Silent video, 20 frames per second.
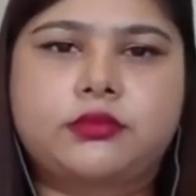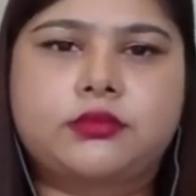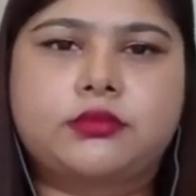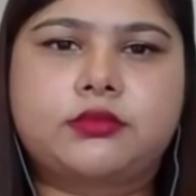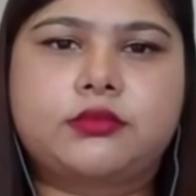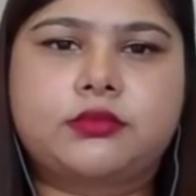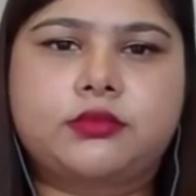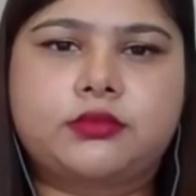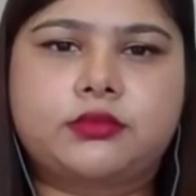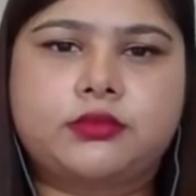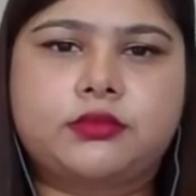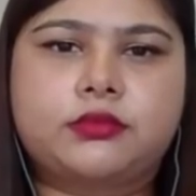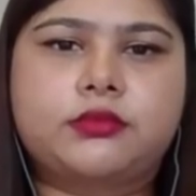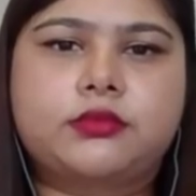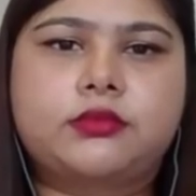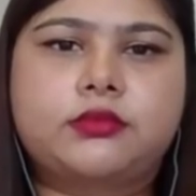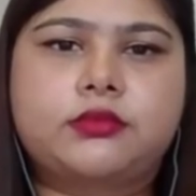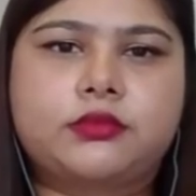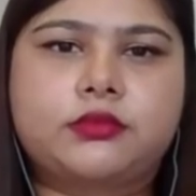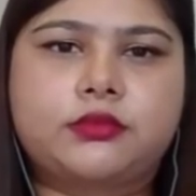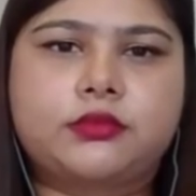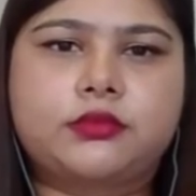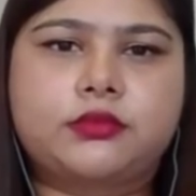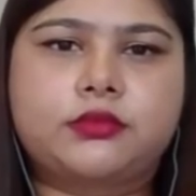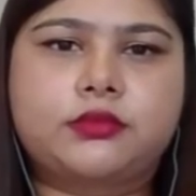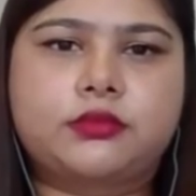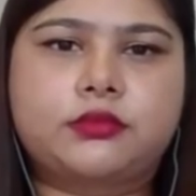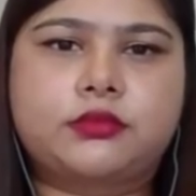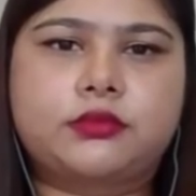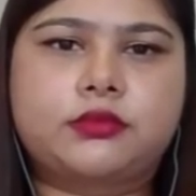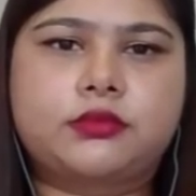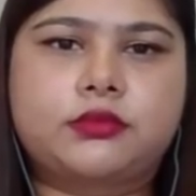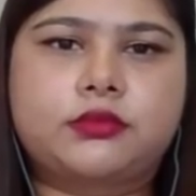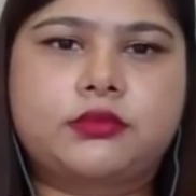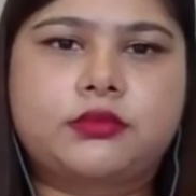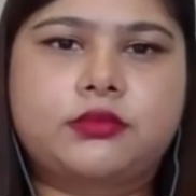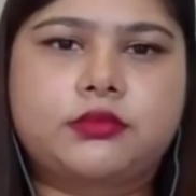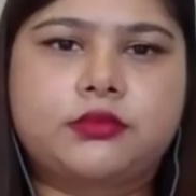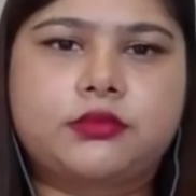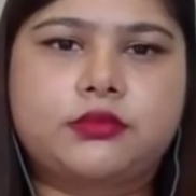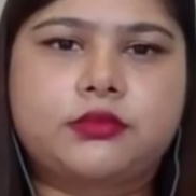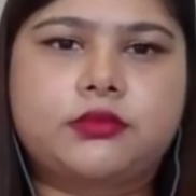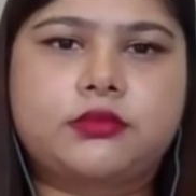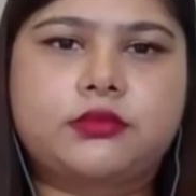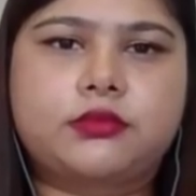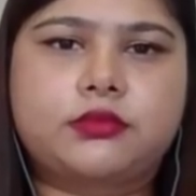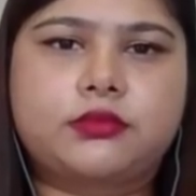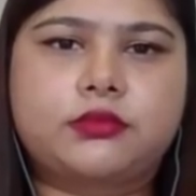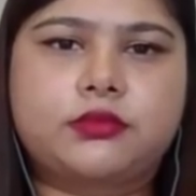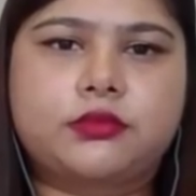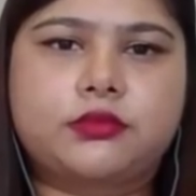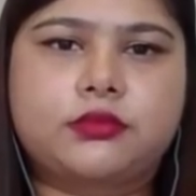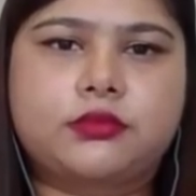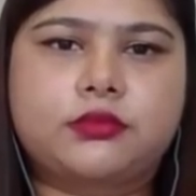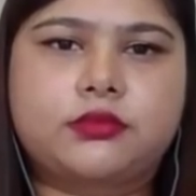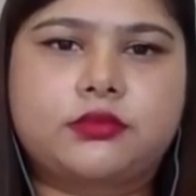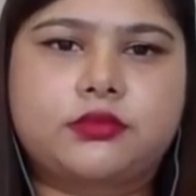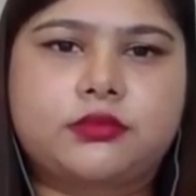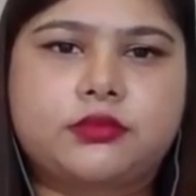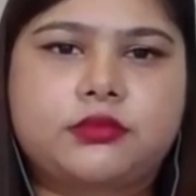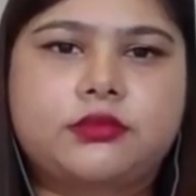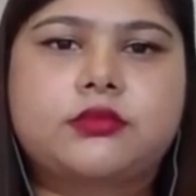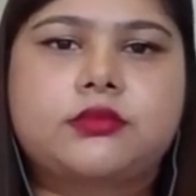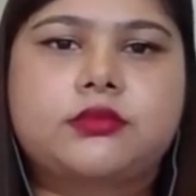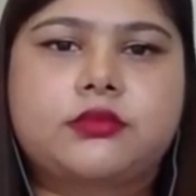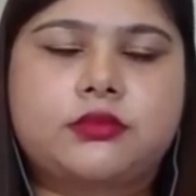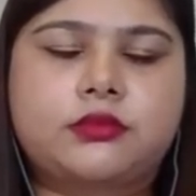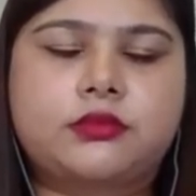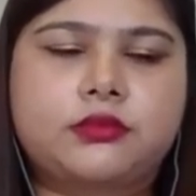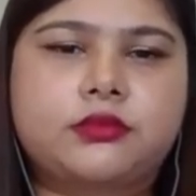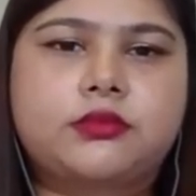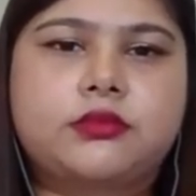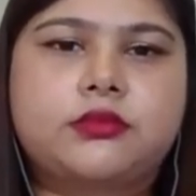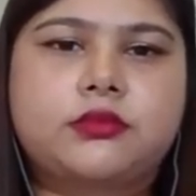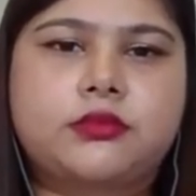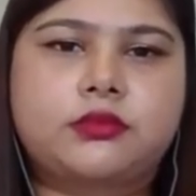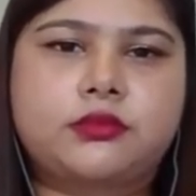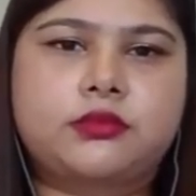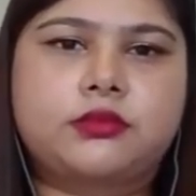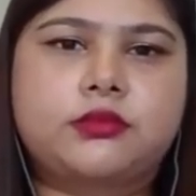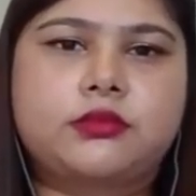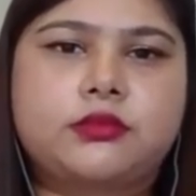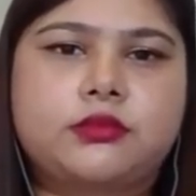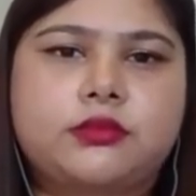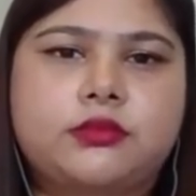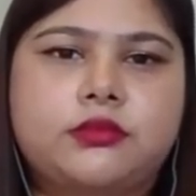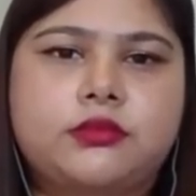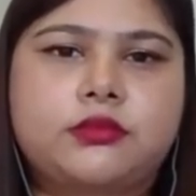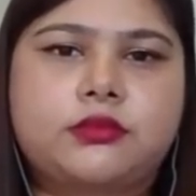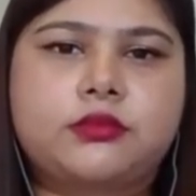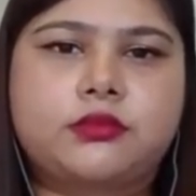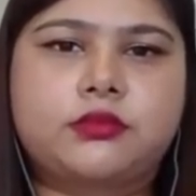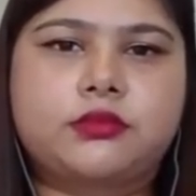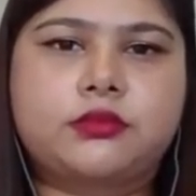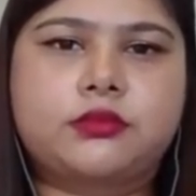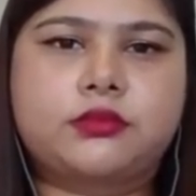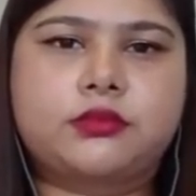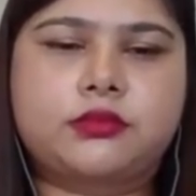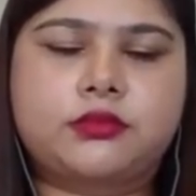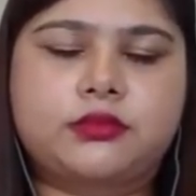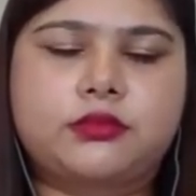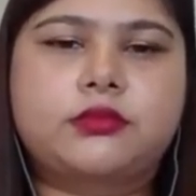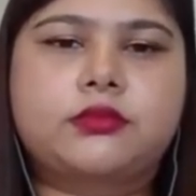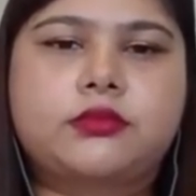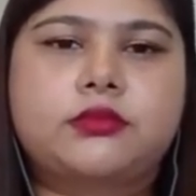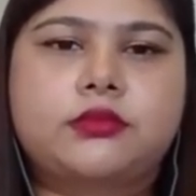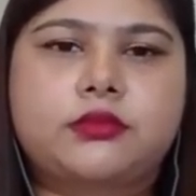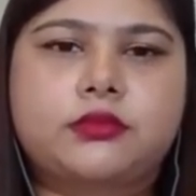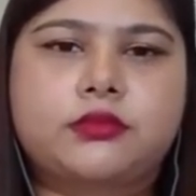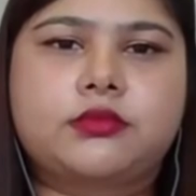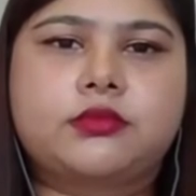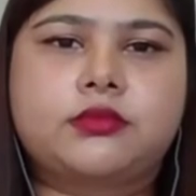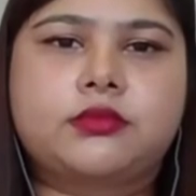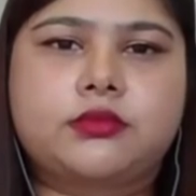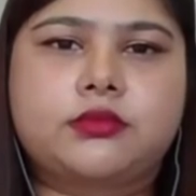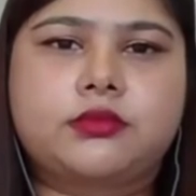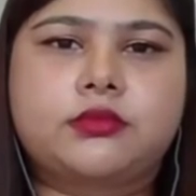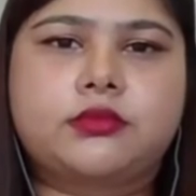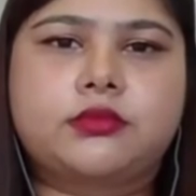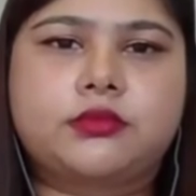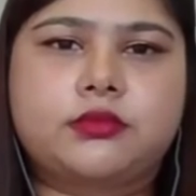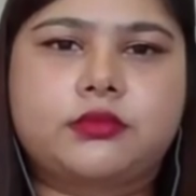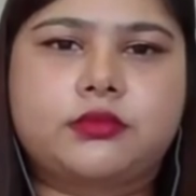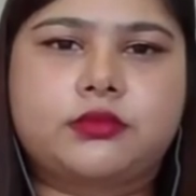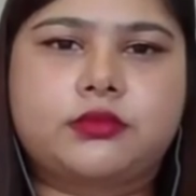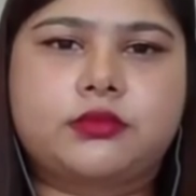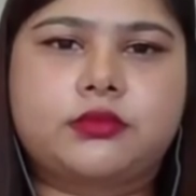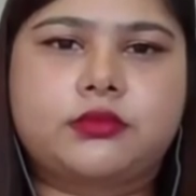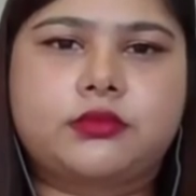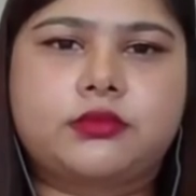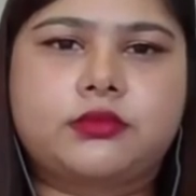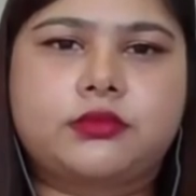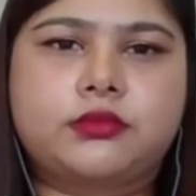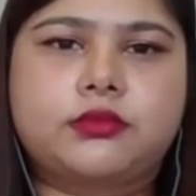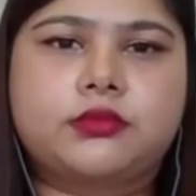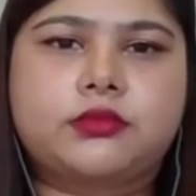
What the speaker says: The person shown says nothing.